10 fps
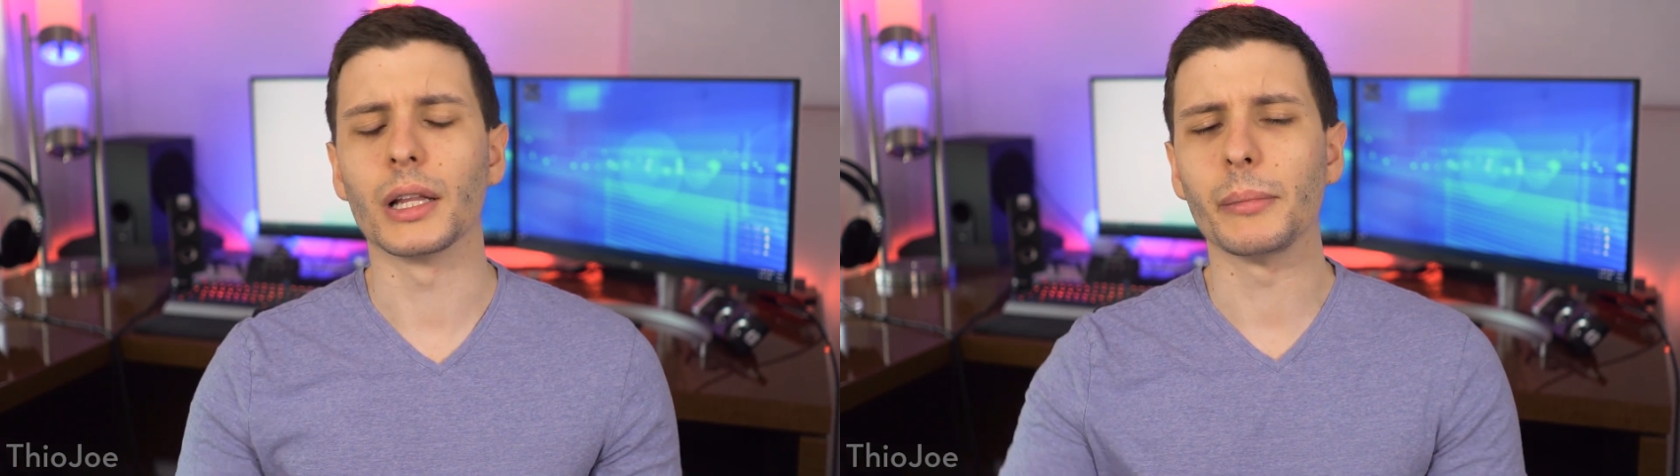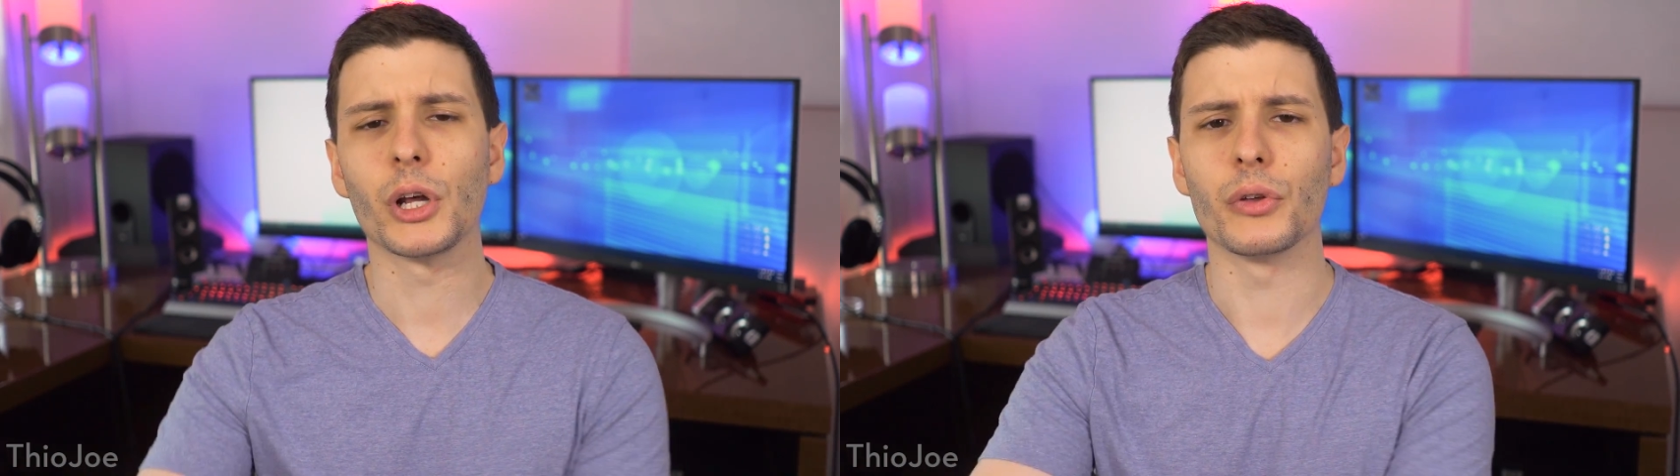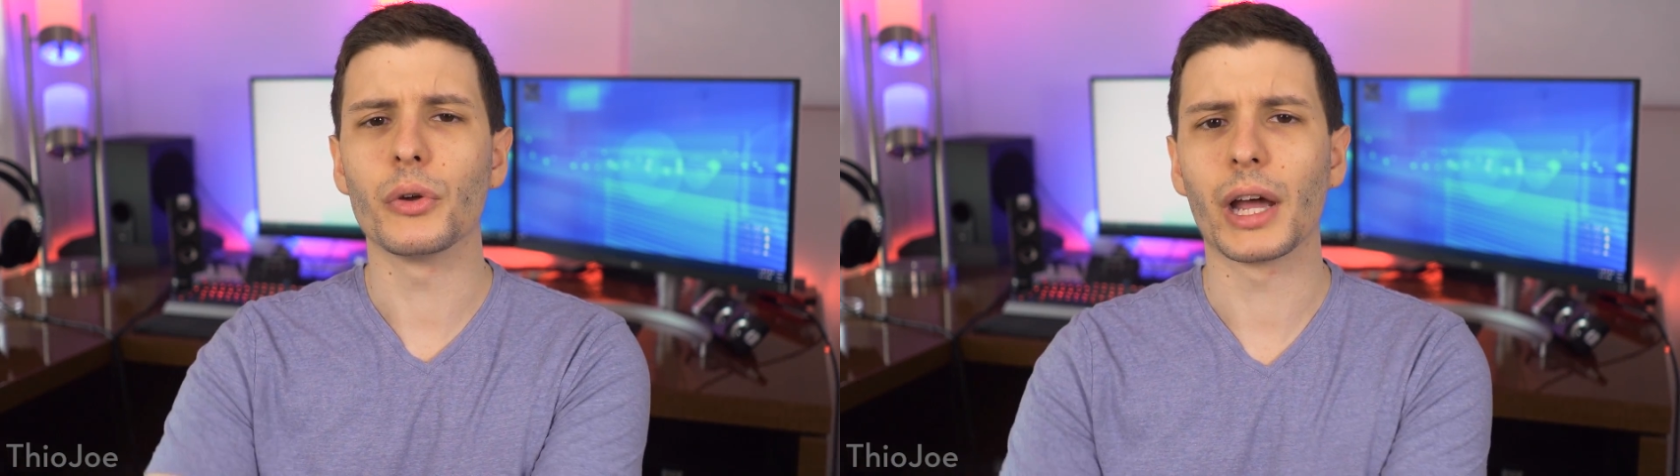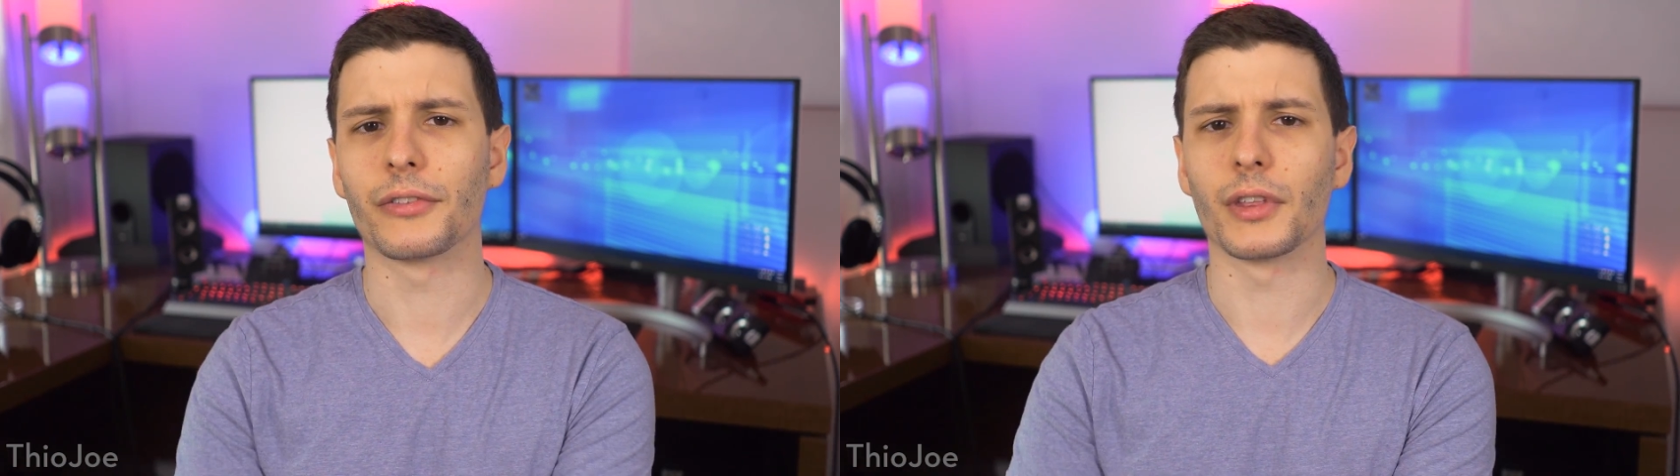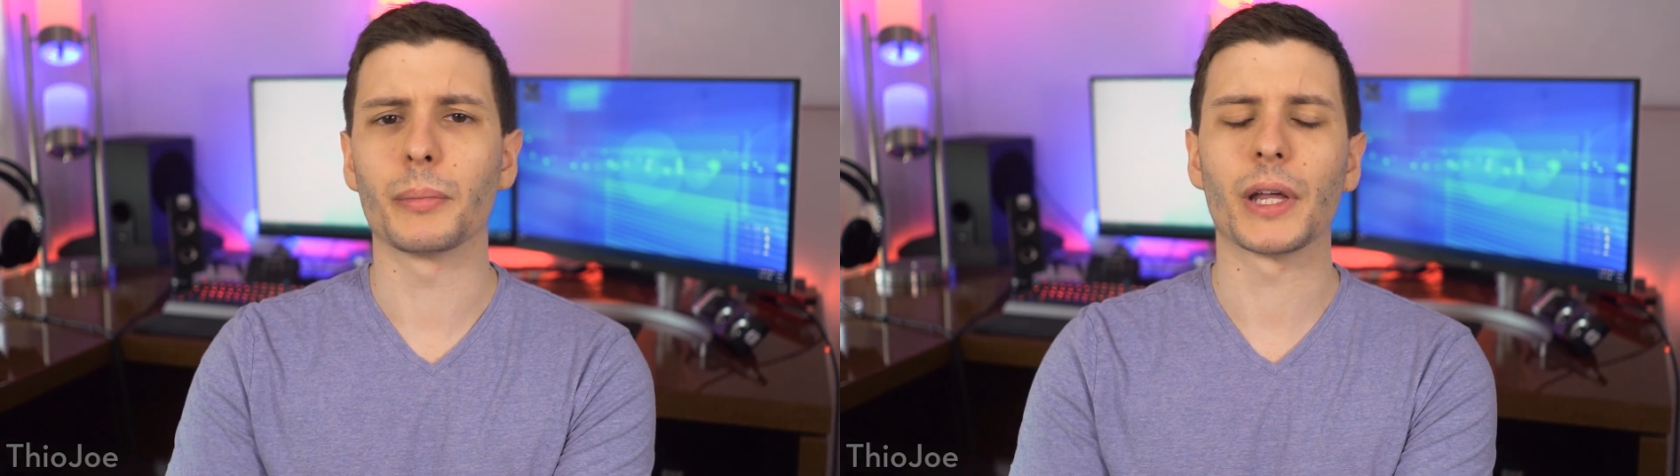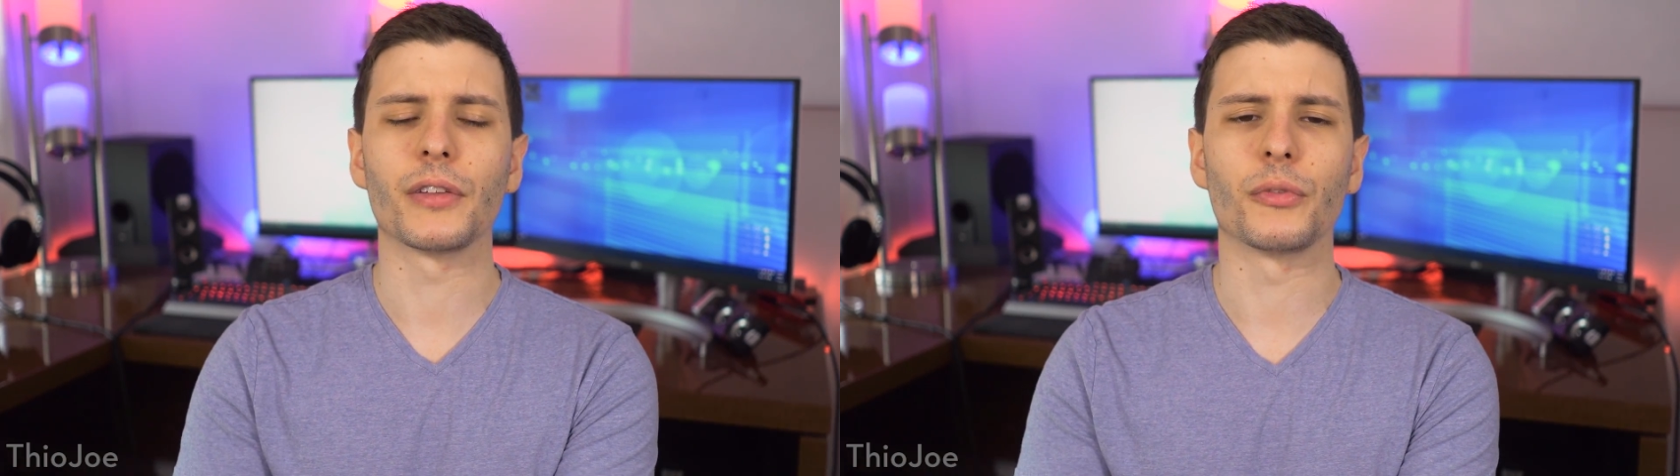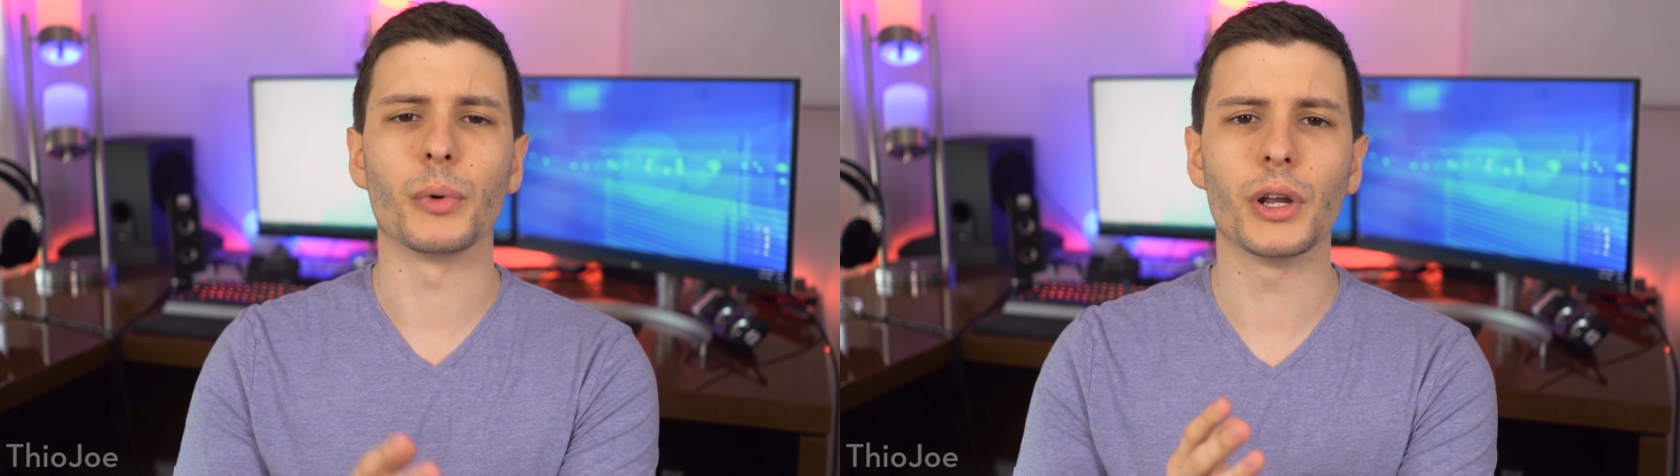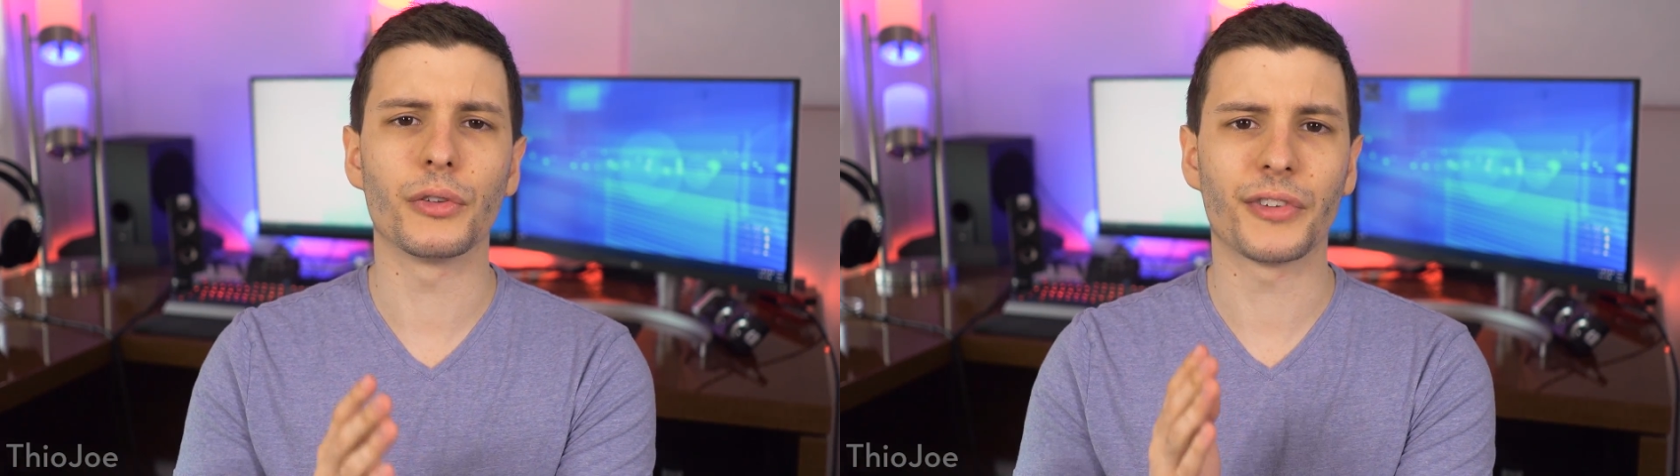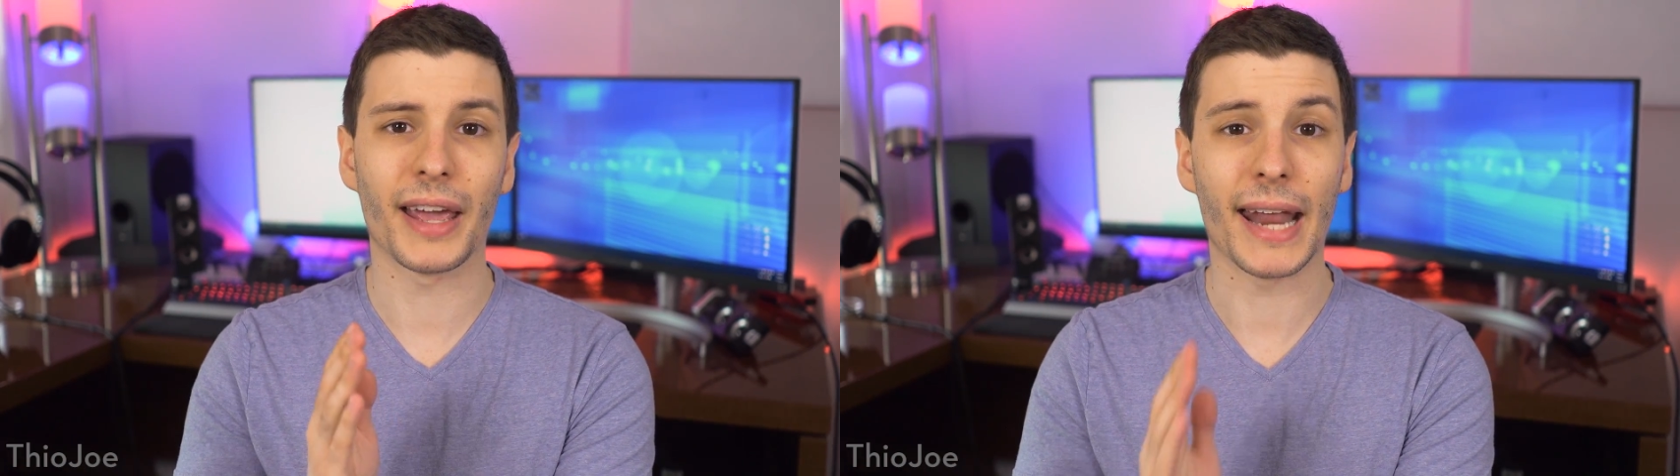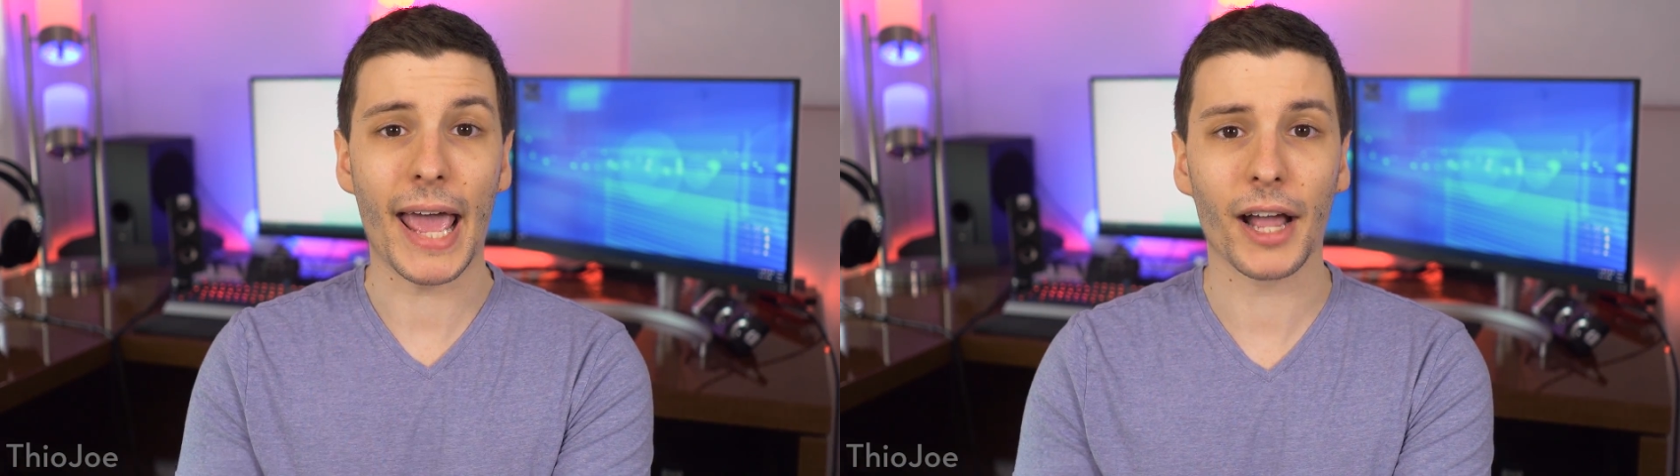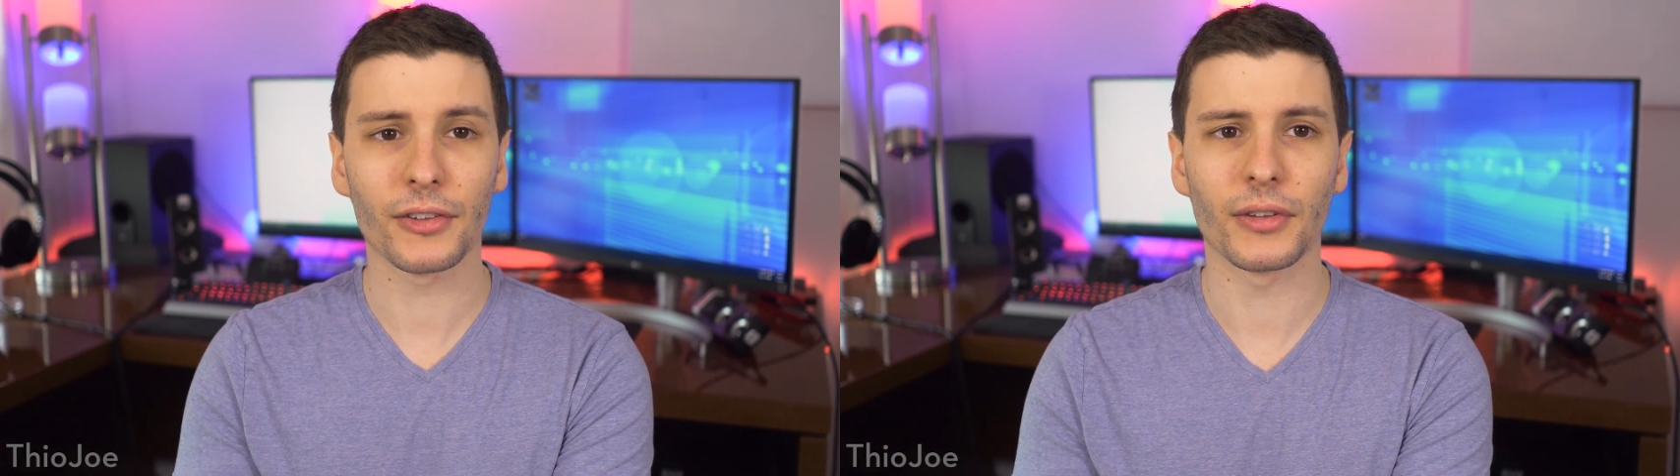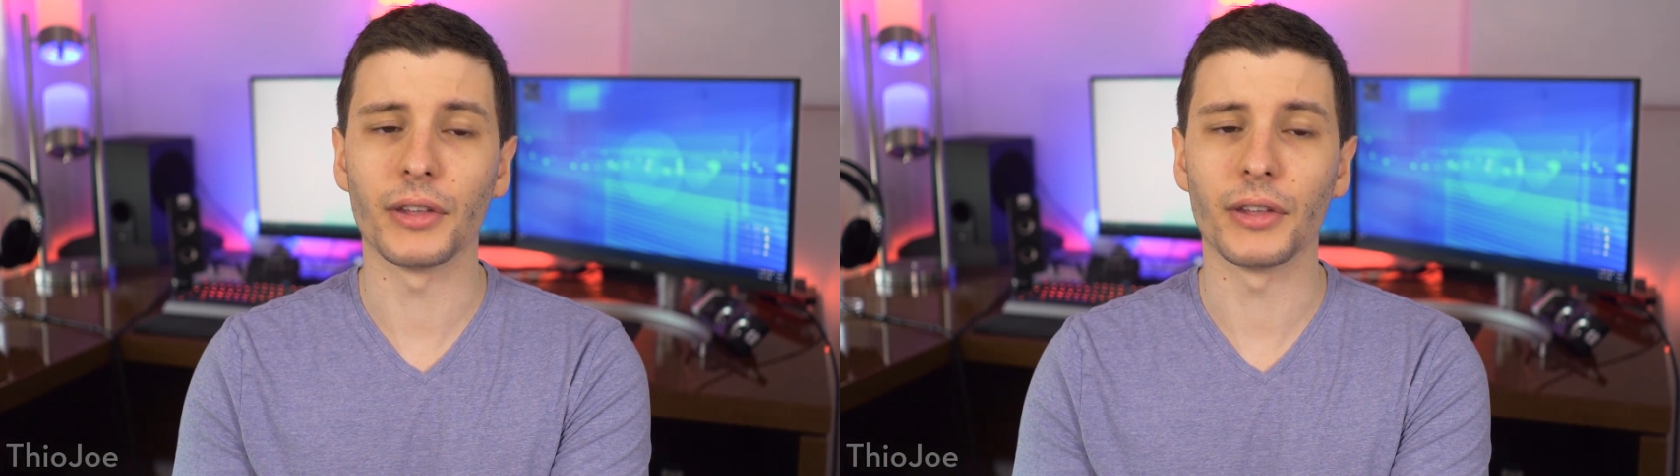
let me know what you guys think about this Windows ten X.